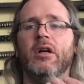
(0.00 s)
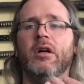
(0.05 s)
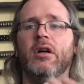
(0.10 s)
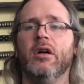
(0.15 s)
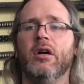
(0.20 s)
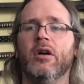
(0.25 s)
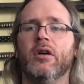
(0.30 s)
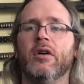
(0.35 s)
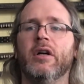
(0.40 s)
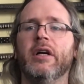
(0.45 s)

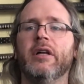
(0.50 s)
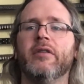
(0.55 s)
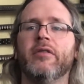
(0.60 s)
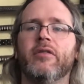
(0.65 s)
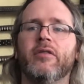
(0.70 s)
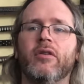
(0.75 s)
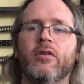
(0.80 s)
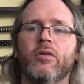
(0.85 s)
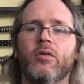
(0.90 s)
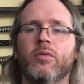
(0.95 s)
All right,
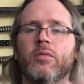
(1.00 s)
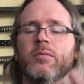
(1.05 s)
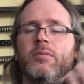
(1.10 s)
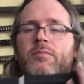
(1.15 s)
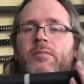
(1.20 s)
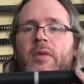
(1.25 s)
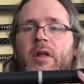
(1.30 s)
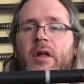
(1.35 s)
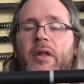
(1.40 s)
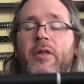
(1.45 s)
so
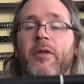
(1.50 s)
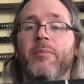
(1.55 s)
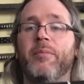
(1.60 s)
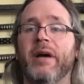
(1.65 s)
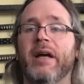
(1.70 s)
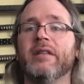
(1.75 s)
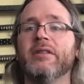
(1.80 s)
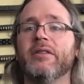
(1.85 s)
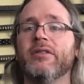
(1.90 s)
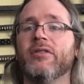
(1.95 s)
the
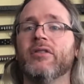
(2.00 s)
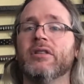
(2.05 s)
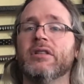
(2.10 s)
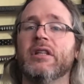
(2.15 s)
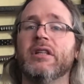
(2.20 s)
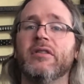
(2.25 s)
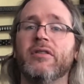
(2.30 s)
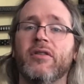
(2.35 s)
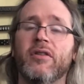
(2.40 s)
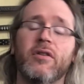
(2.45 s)
balance on
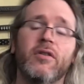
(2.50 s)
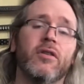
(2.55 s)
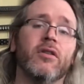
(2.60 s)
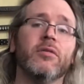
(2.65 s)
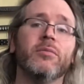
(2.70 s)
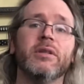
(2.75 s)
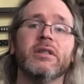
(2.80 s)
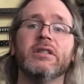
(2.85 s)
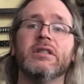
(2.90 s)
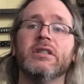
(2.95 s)
this, the
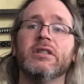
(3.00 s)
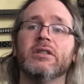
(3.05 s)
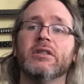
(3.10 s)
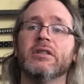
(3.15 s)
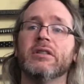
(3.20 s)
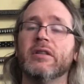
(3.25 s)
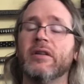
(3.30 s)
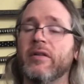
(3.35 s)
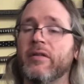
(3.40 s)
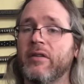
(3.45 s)
durability on
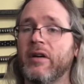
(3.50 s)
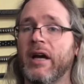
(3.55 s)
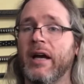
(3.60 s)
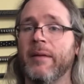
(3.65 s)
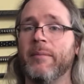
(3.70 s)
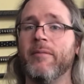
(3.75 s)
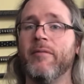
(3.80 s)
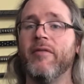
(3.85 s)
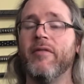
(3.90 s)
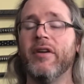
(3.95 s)
this,
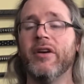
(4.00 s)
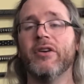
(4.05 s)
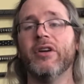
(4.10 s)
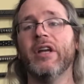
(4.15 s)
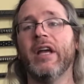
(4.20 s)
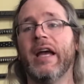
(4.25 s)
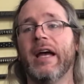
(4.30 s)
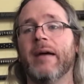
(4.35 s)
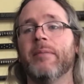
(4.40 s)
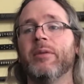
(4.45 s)
I'm very
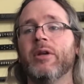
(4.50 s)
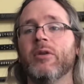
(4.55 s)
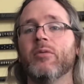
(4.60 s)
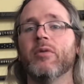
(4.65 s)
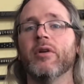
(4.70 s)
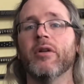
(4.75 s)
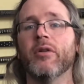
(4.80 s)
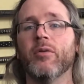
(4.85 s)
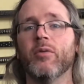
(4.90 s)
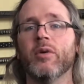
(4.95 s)
happy
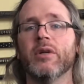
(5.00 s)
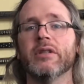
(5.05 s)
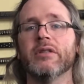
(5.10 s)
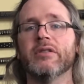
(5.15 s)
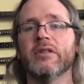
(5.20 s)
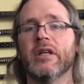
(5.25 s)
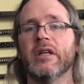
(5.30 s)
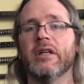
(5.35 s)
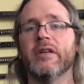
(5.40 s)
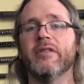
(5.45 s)
with what
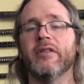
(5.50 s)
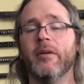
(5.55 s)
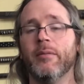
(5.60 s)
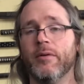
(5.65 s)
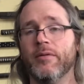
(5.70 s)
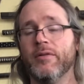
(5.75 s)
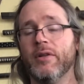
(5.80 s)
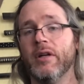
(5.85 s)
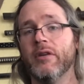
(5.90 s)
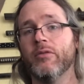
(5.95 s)

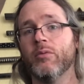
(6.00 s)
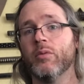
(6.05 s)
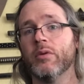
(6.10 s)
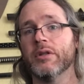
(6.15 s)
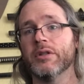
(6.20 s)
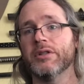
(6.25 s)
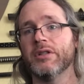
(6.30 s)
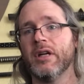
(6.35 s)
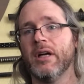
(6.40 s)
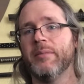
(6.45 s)
Saberflux
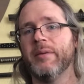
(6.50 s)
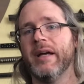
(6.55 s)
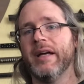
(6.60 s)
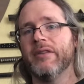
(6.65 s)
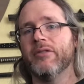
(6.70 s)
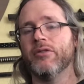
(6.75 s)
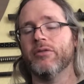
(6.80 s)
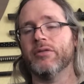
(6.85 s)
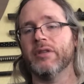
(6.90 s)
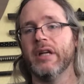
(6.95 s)
Workshop
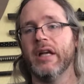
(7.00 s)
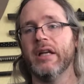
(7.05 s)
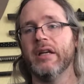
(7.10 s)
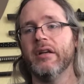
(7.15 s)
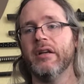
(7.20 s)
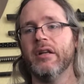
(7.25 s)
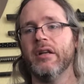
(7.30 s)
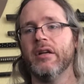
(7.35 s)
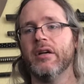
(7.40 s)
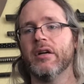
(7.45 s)
has
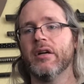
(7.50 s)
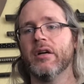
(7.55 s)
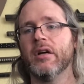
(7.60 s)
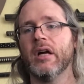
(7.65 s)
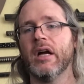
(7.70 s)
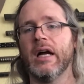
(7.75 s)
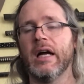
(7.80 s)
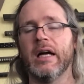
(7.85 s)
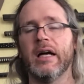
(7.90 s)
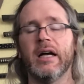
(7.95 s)
created here.
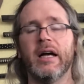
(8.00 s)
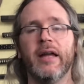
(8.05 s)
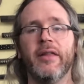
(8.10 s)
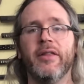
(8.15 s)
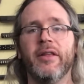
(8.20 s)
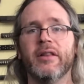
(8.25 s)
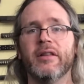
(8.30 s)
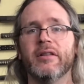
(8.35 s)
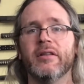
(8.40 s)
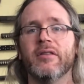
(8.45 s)
I
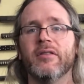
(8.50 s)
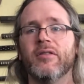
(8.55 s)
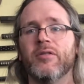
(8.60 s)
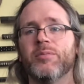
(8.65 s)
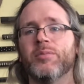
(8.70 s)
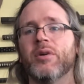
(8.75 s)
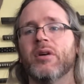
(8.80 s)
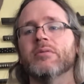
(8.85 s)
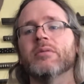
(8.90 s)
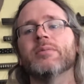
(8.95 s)
think that this is
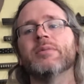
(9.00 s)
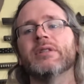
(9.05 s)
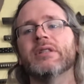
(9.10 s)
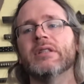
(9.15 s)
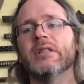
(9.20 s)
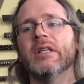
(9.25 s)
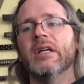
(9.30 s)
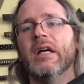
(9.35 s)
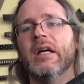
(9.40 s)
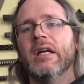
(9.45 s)

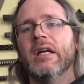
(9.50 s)
definitely